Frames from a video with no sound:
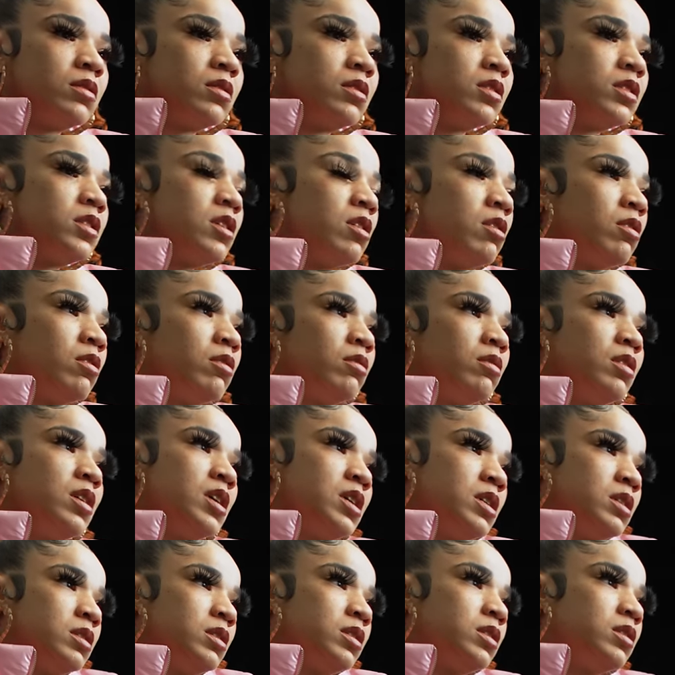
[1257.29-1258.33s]
So
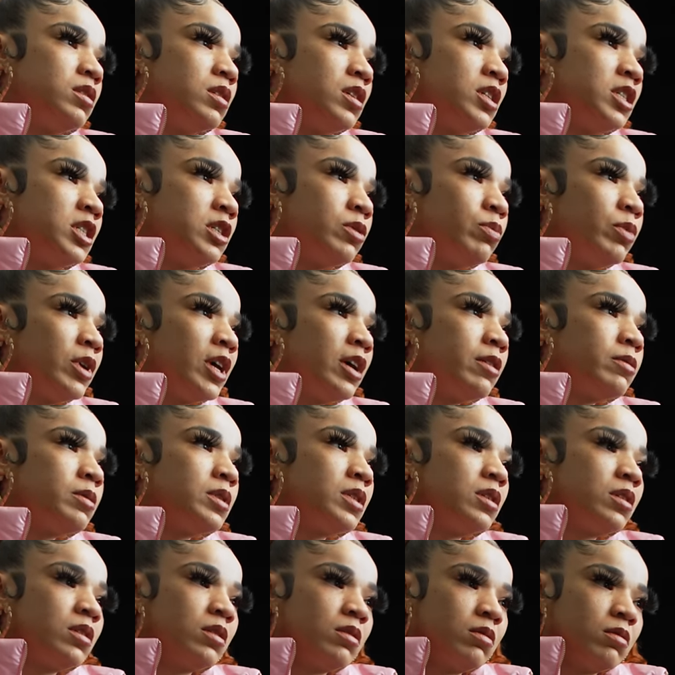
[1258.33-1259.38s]
it's it should be up
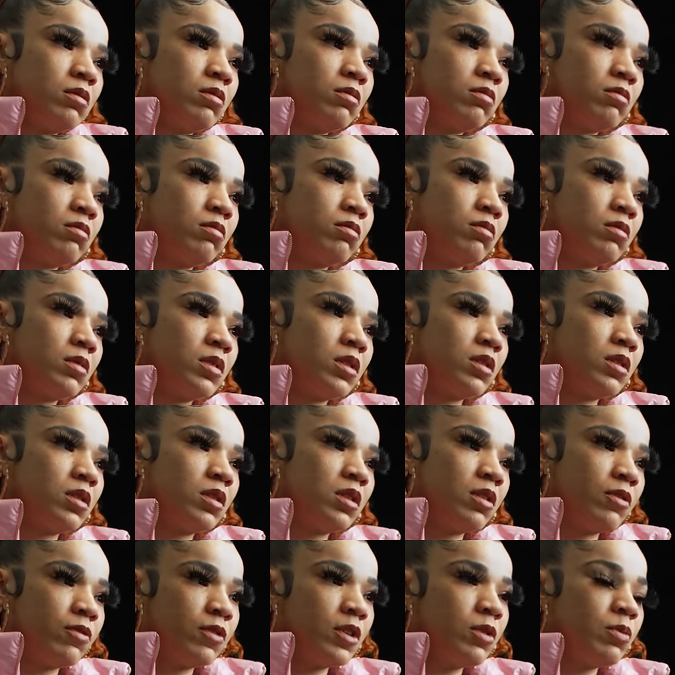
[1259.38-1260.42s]
to
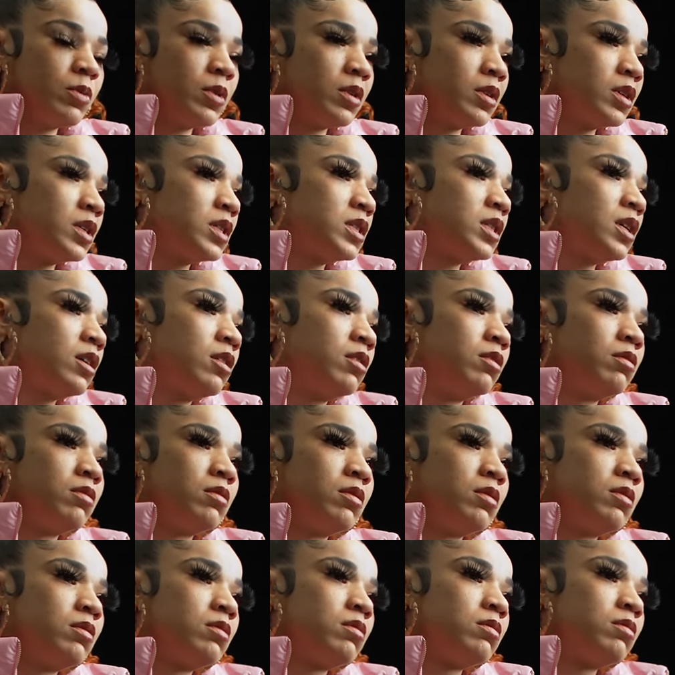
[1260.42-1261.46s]
the female itself.
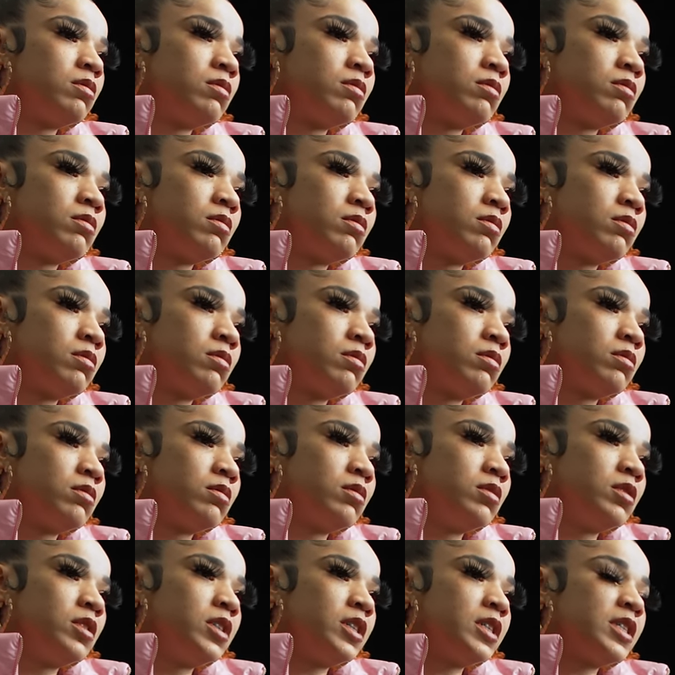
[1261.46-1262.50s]

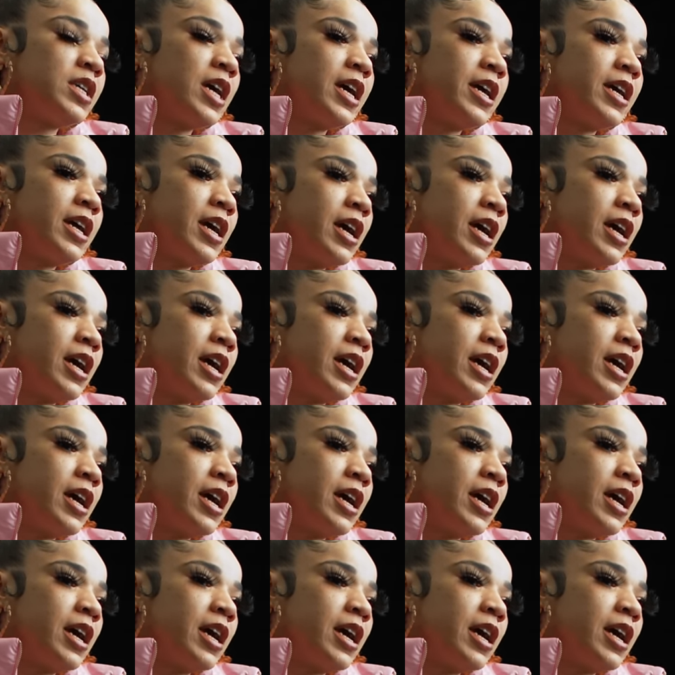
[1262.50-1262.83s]
Just like